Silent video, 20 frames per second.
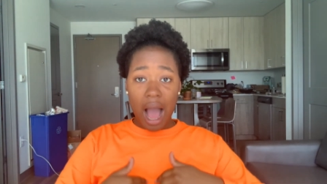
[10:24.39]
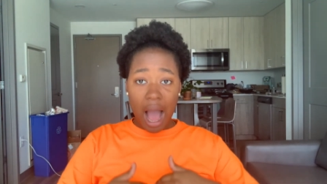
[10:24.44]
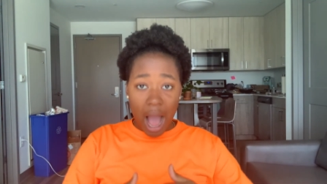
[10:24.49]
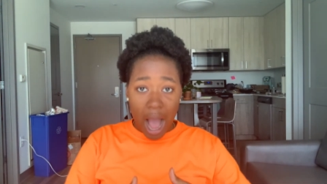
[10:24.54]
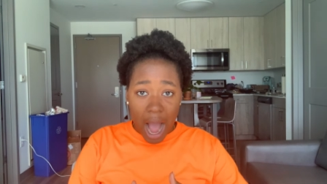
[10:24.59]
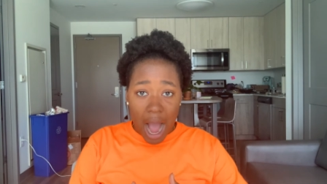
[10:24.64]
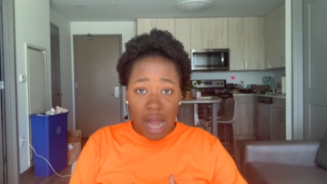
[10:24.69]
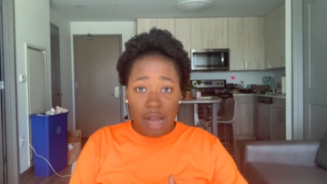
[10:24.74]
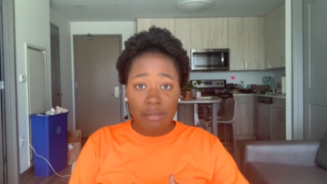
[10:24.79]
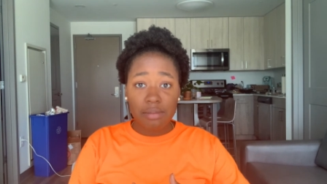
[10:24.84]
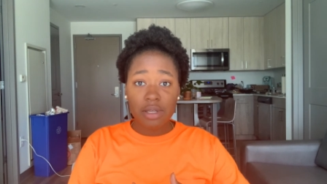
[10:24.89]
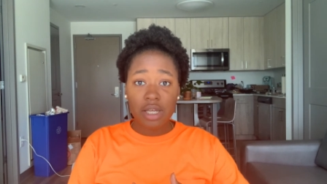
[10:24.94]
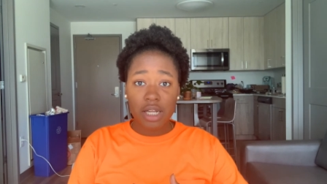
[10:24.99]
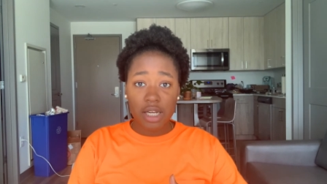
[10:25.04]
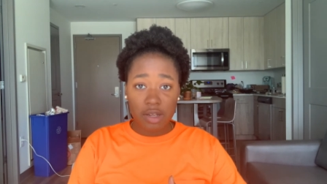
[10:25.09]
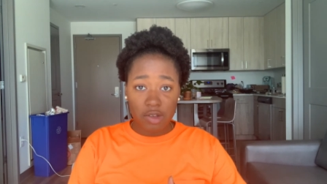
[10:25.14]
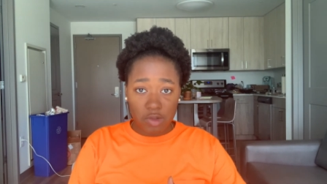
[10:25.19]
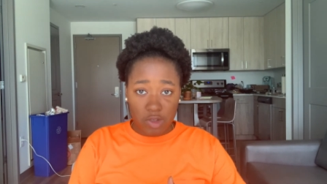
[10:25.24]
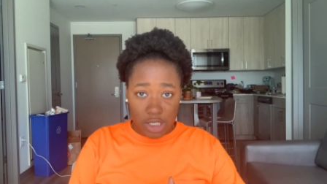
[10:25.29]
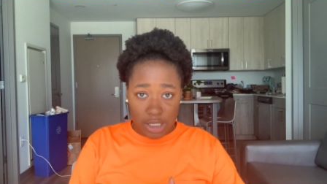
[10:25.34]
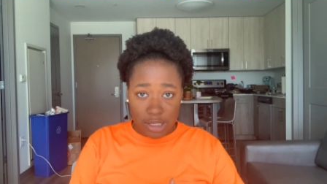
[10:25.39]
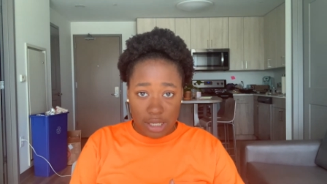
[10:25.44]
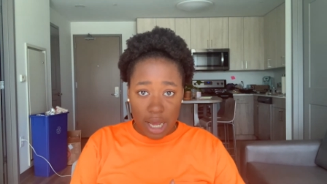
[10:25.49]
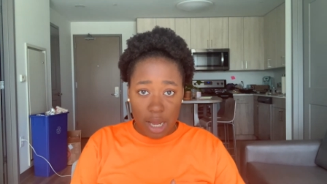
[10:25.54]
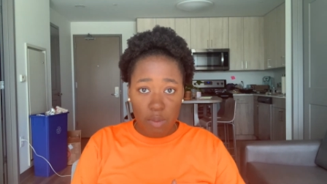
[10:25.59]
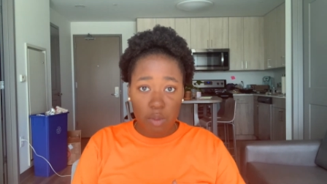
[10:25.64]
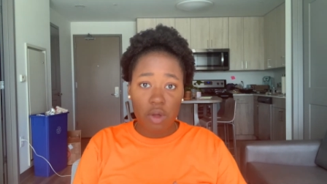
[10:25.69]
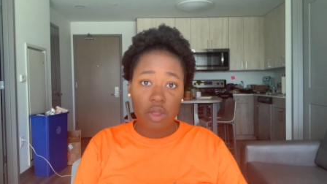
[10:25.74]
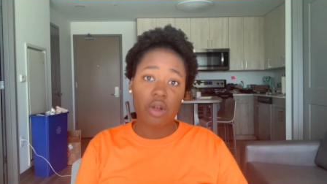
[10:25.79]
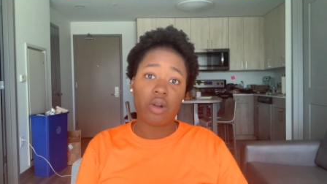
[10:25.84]
I'm gonna
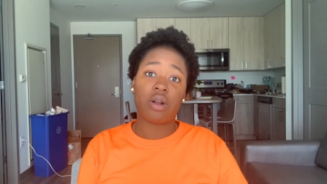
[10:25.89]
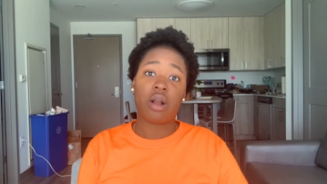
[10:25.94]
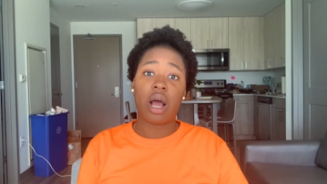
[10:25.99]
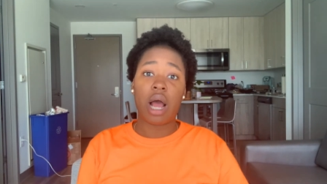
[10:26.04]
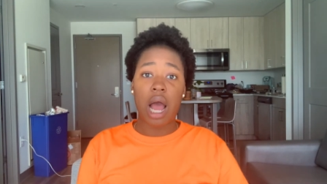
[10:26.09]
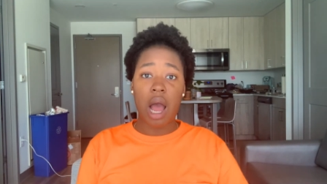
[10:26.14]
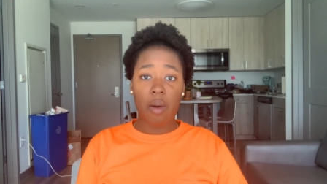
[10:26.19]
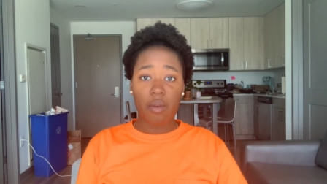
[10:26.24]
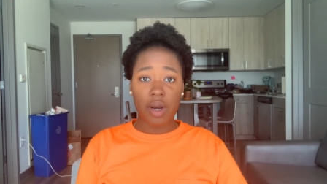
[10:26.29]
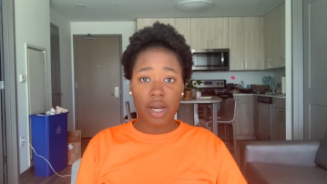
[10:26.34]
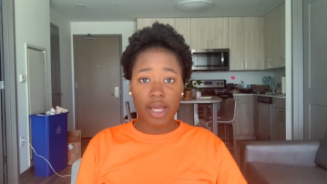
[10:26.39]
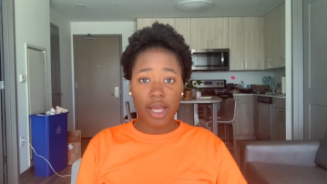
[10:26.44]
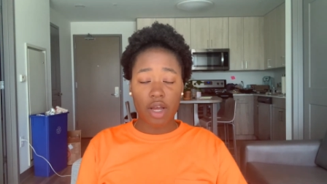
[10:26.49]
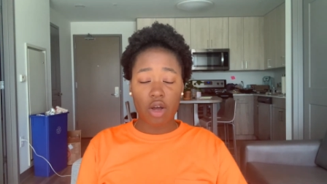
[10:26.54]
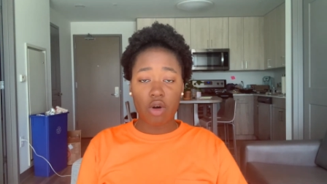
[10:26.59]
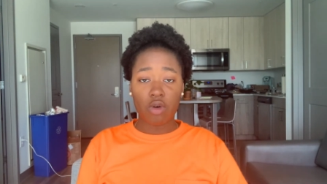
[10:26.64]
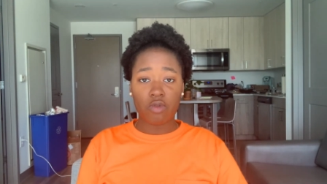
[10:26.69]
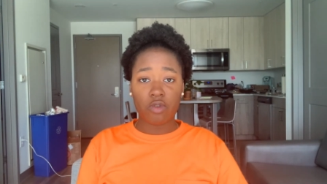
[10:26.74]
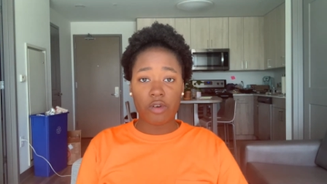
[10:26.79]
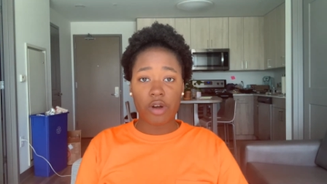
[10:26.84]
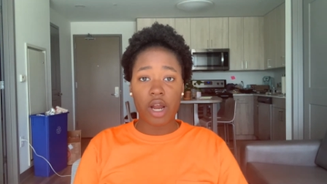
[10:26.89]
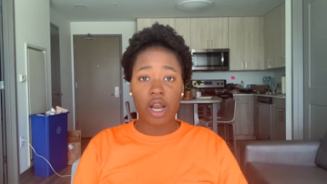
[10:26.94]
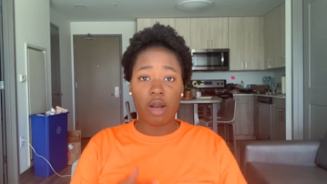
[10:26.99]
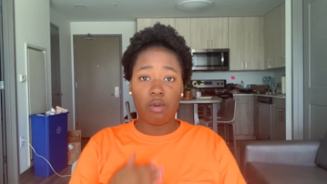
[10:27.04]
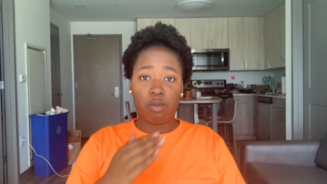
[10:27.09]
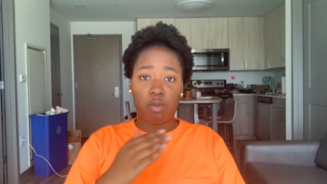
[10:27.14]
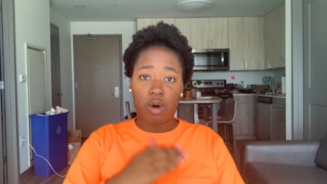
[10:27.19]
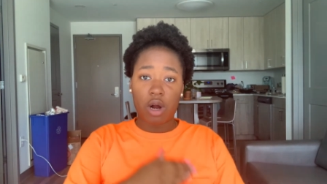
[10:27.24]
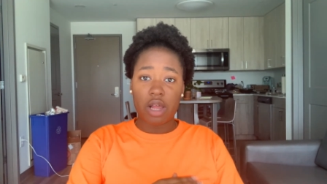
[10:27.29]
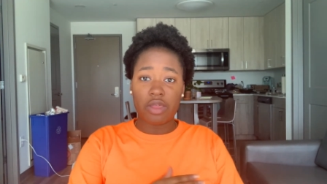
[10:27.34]
decide whether or not I wanna get over it
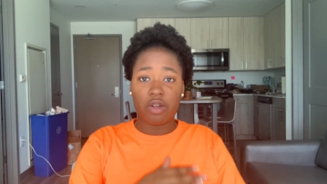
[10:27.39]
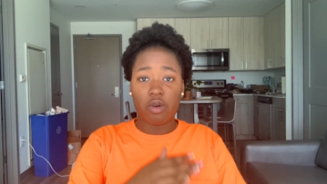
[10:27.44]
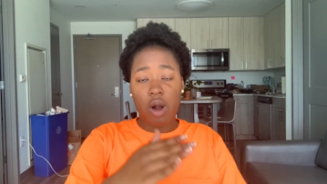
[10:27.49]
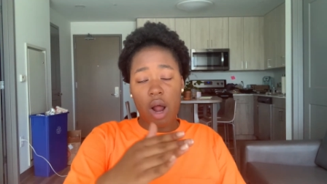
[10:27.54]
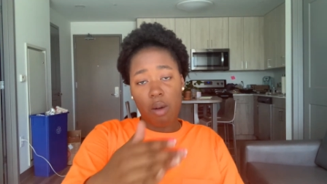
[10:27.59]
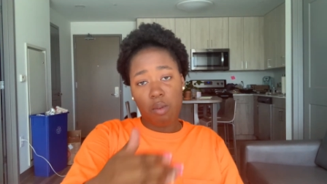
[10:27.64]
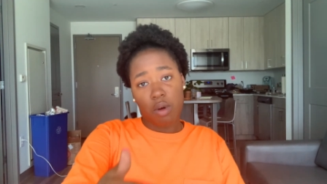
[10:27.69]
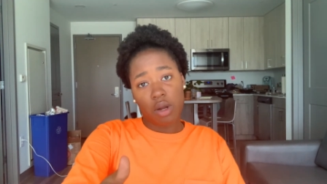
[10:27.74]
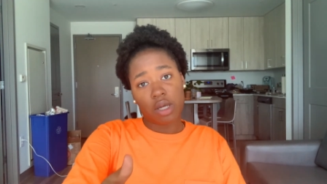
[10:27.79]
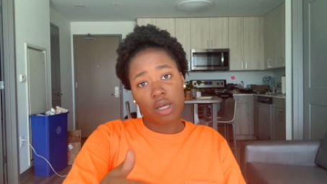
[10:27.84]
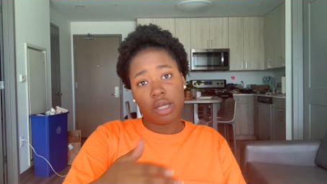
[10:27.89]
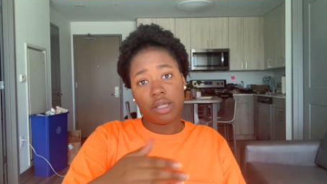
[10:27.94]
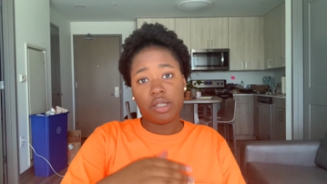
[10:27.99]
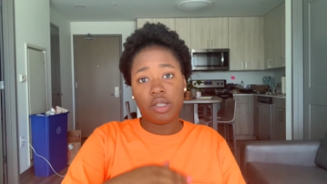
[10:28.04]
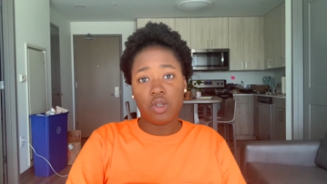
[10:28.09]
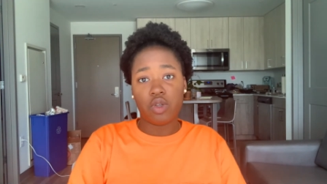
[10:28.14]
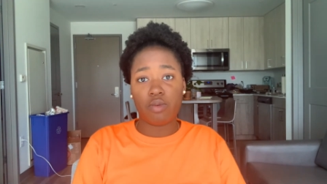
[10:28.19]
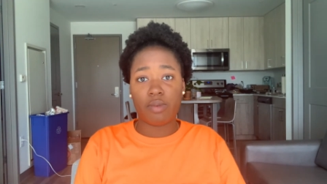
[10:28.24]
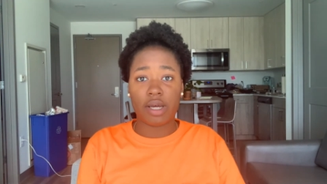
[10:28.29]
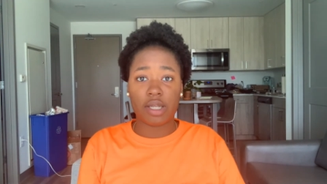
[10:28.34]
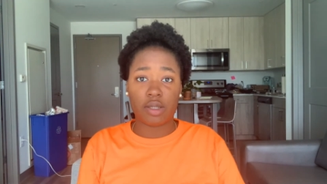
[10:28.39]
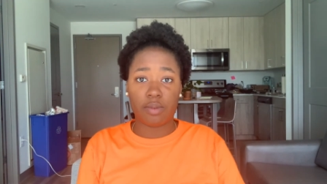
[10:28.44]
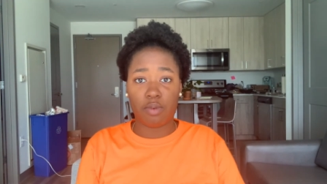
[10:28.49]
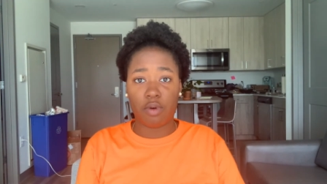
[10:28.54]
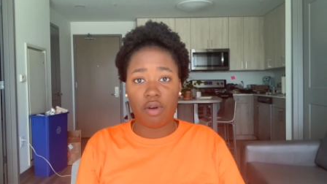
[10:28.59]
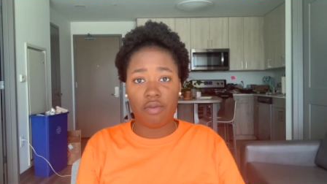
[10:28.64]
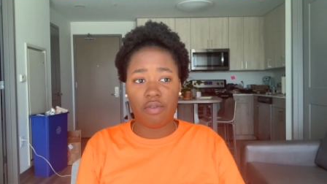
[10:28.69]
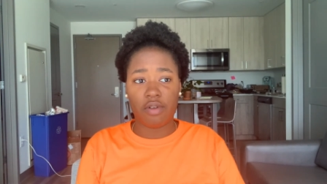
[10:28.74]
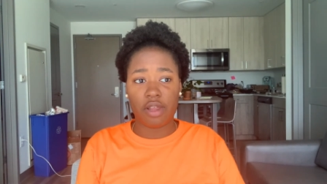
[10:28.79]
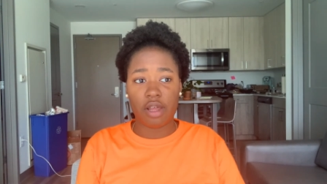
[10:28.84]
and whether I wanna continue my
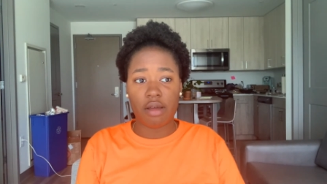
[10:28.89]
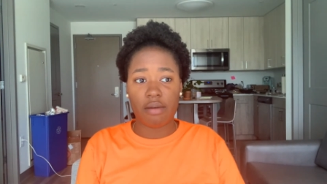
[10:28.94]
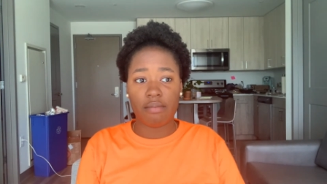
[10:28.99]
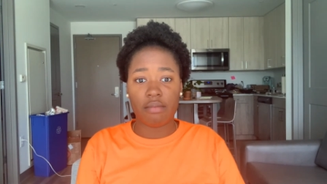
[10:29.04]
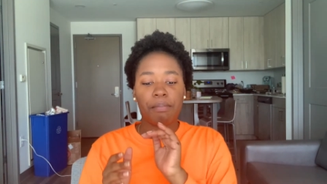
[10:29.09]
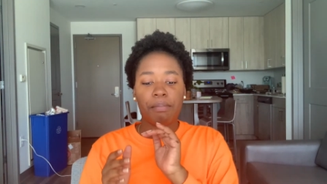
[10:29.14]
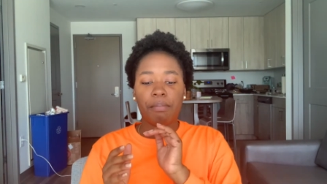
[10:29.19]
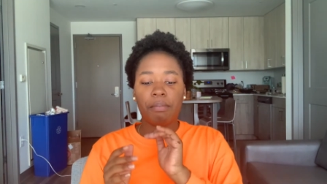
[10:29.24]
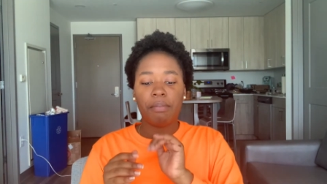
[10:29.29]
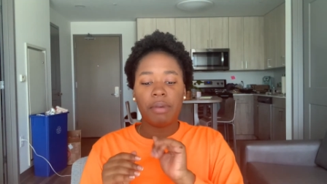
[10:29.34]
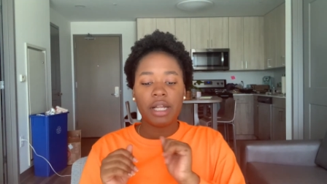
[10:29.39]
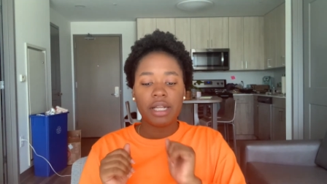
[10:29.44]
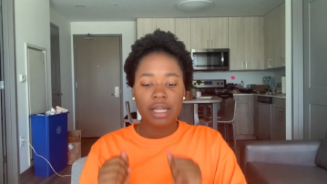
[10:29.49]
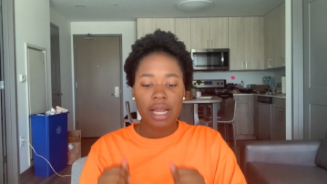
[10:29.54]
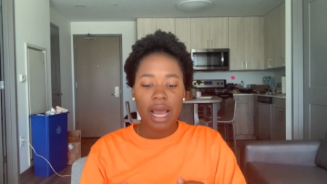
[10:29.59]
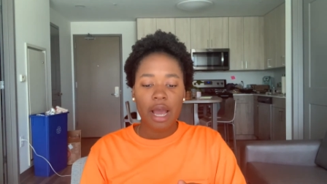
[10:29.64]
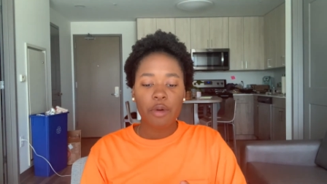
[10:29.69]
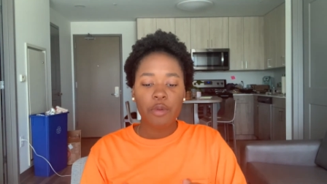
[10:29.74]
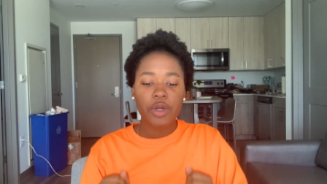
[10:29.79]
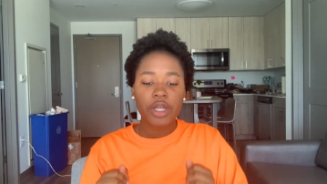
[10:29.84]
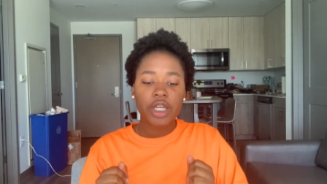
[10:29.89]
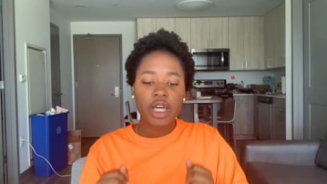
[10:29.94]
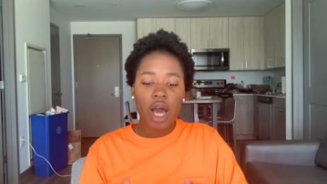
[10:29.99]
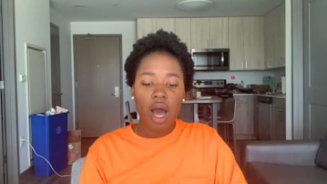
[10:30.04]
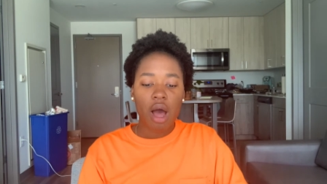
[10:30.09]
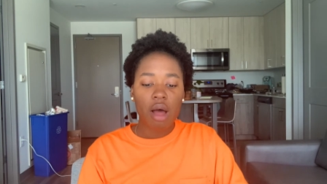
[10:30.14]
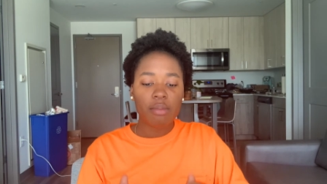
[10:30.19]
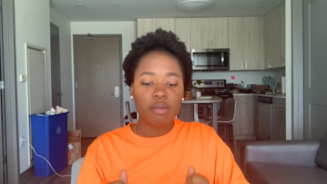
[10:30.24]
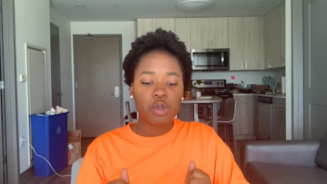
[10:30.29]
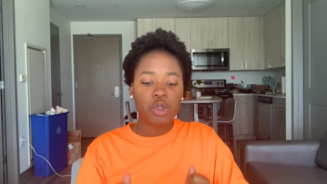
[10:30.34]
support for them. But now we
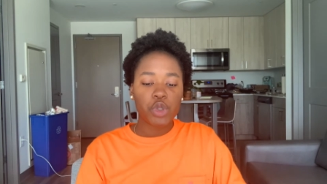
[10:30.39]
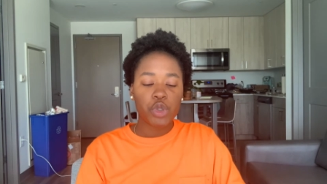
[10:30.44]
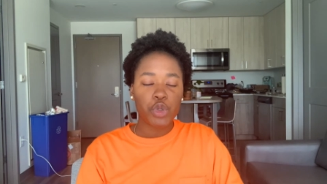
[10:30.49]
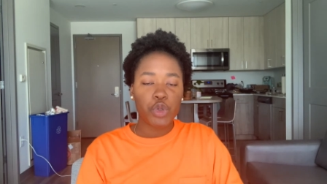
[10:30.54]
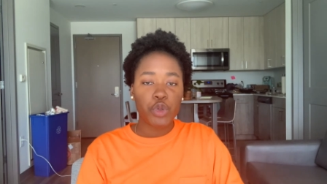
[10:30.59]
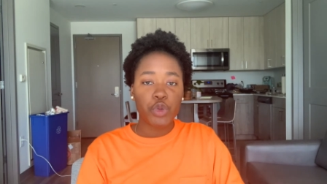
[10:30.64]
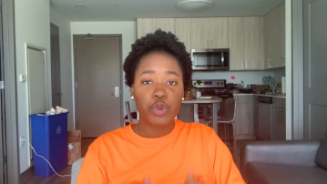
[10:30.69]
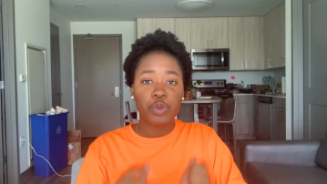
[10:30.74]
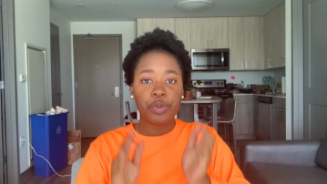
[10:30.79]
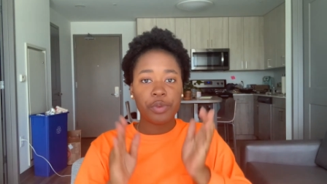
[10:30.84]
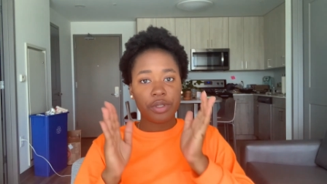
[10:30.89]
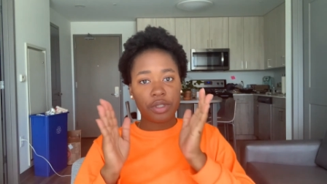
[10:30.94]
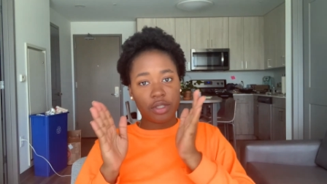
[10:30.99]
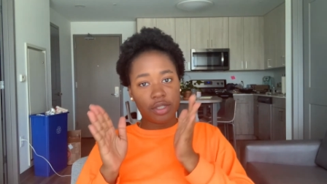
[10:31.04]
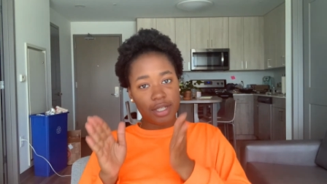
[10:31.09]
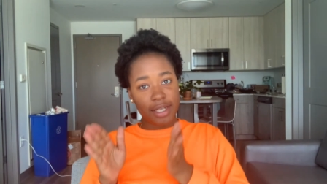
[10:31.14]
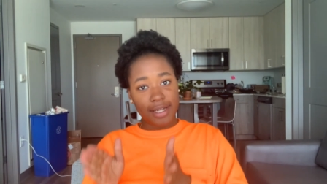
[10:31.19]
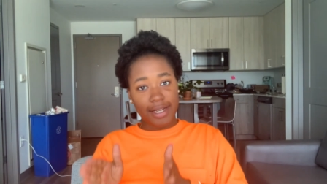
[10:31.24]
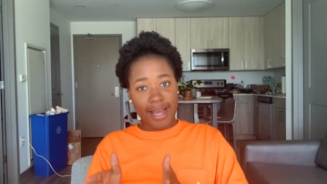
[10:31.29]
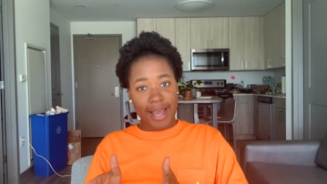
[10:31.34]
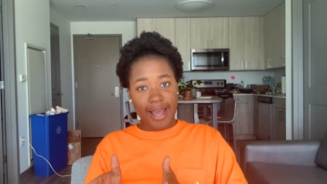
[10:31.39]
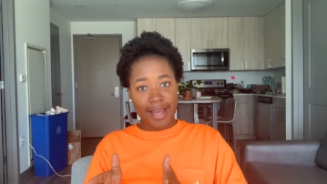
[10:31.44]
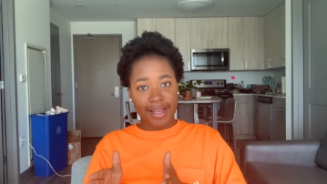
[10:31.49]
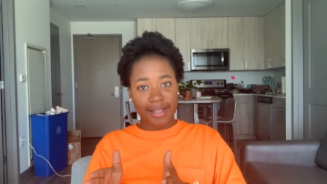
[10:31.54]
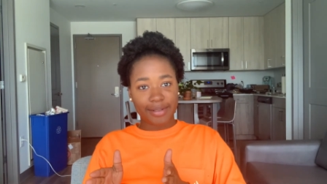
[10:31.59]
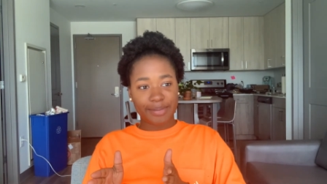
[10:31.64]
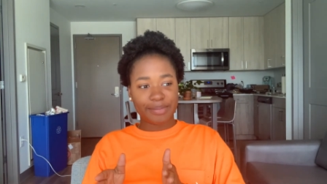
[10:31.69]
come to today.